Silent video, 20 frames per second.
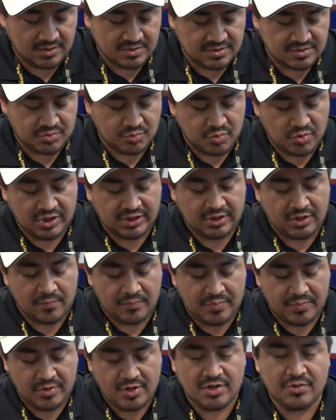with the
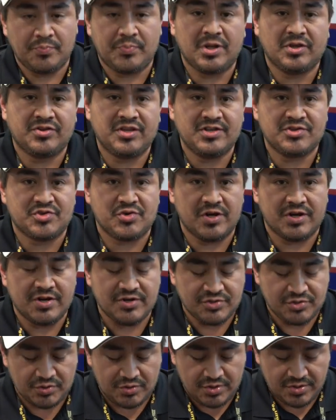built-in trigger
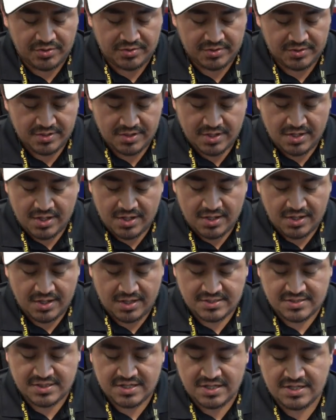tool,
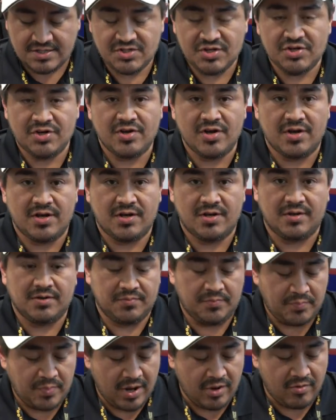it's easier to
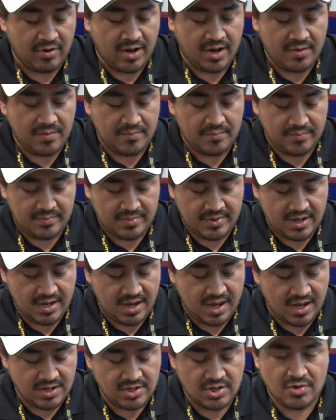pair up,
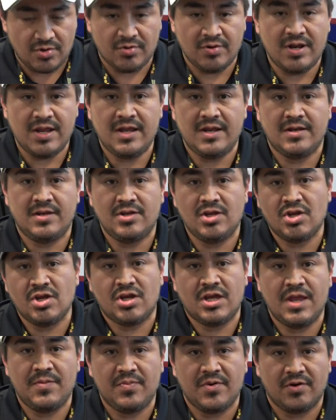and you can
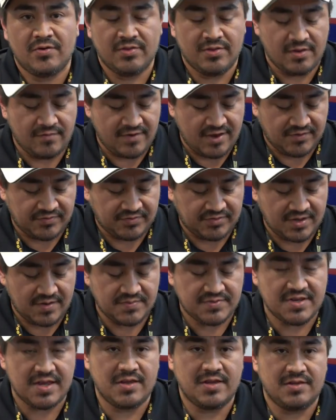keep the valve
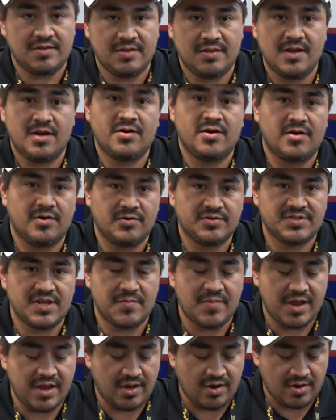stems that your
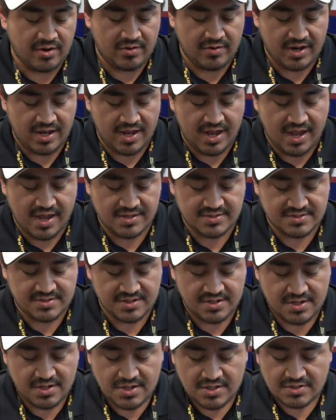semi already has.
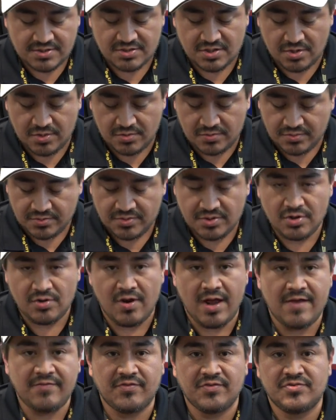So you don't
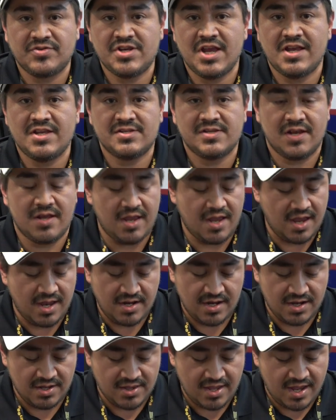have to change
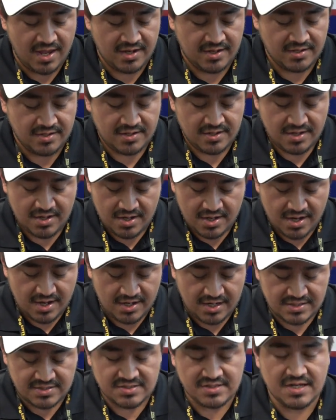any of that, and
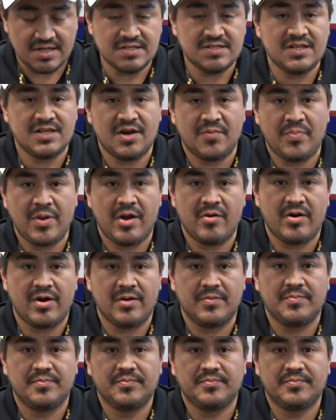it's easy to pair up.